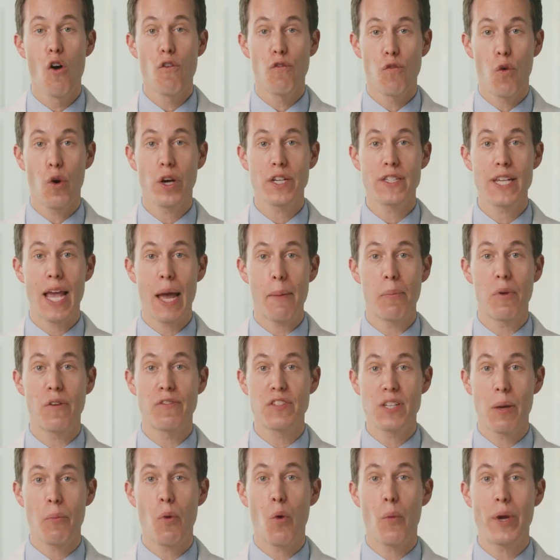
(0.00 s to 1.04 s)
For example,
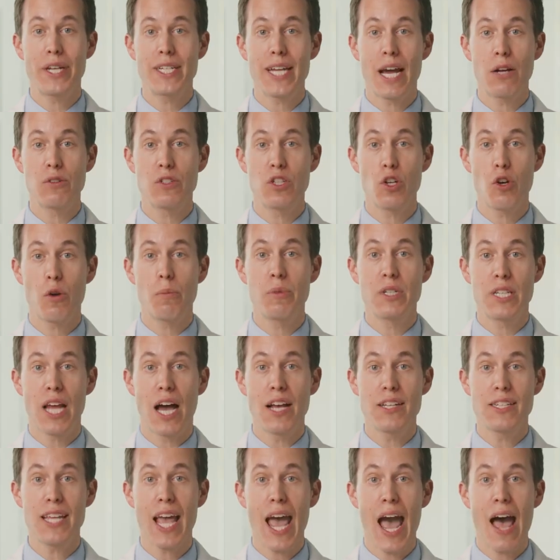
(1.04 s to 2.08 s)
if someone with Down syndrome
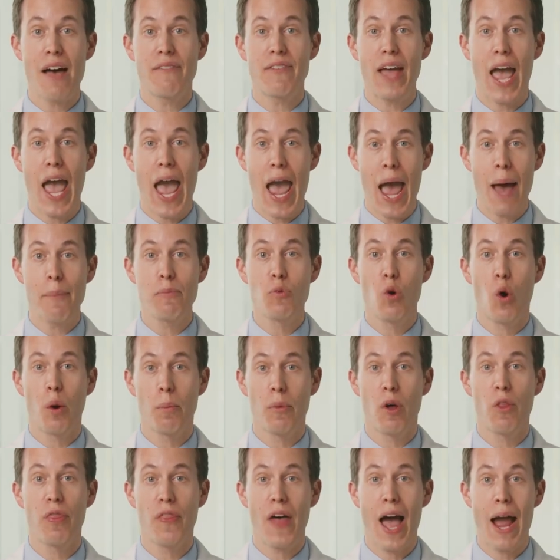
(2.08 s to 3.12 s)
does have
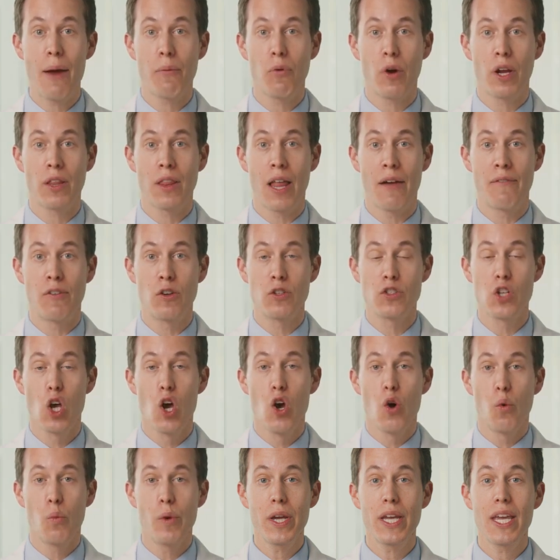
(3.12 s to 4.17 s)
abnormal thyroid levels,
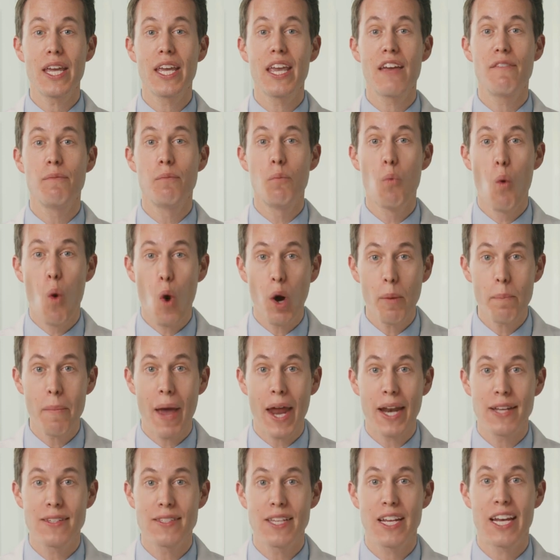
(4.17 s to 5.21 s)
we could give more
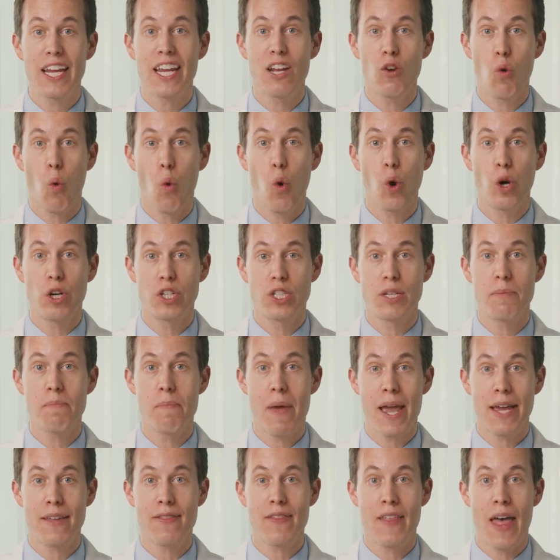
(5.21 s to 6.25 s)
medicine in order to
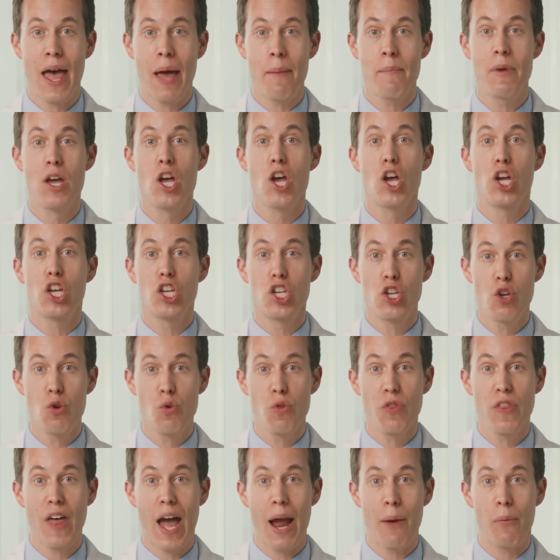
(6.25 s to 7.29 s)
make them
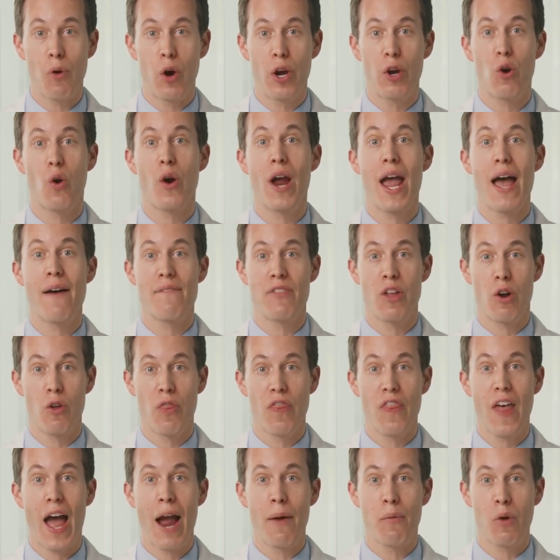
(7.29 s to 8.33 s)
euthyroid or have their
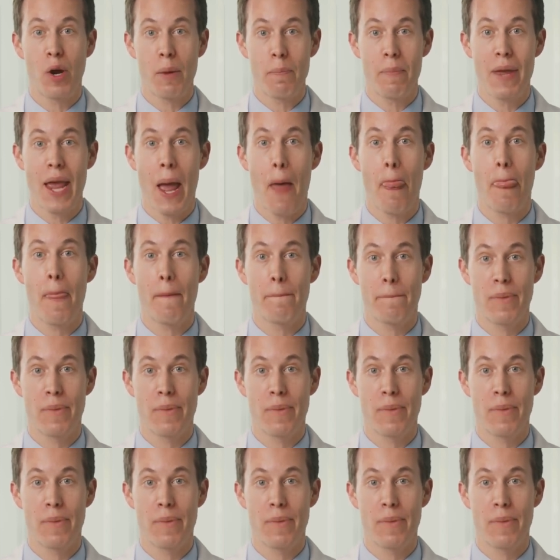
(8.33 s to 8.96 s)
thyroid be at the